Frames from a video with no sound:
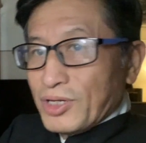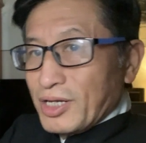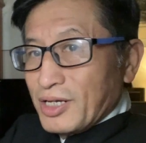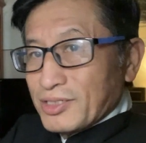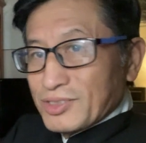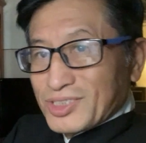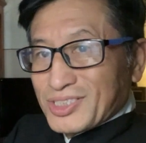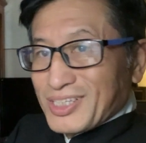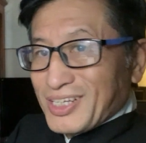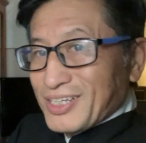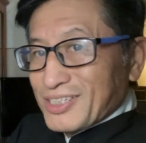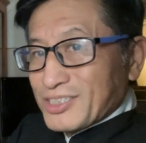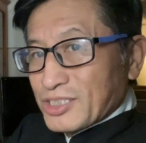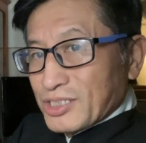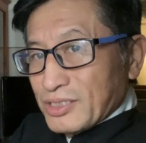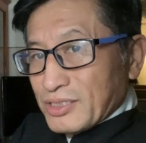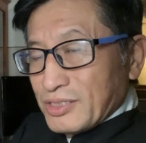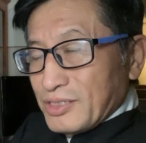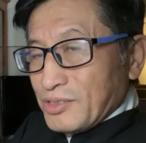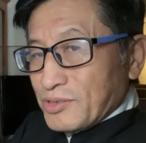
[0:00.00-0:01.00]
on such
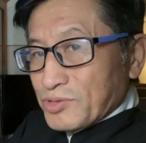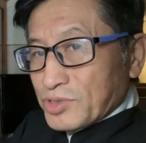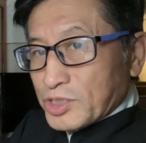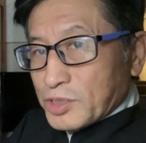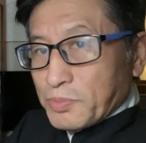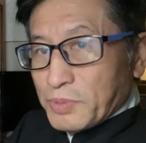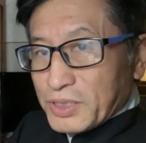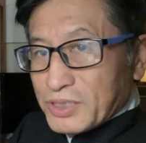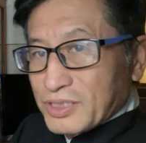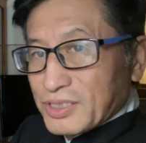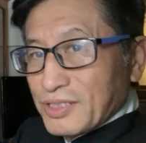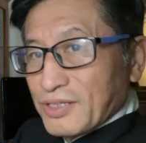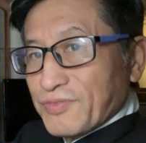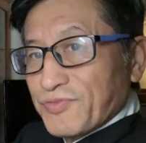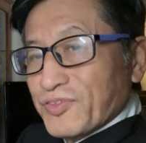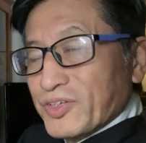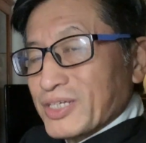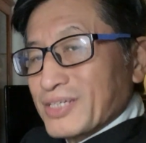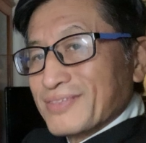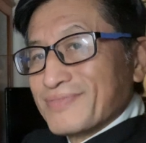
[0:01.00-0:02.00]

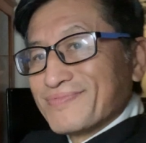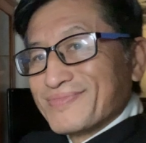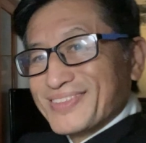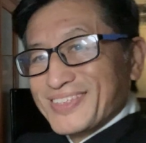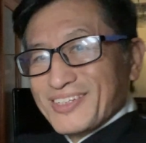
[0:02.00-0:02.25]
specific